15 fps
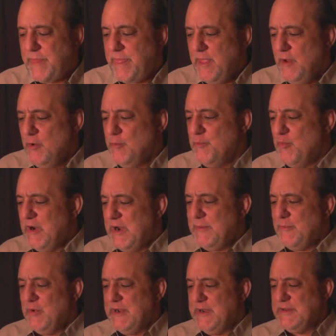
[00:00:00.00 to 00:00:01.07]

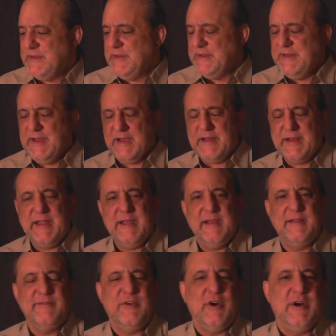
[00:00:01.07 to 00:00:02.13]
Oumuamua did not
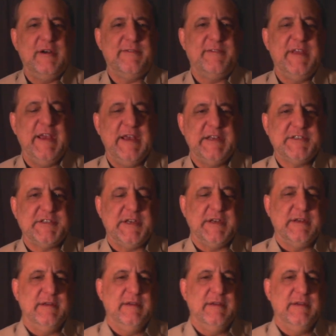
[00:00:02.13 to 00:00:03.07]
have off-gassing.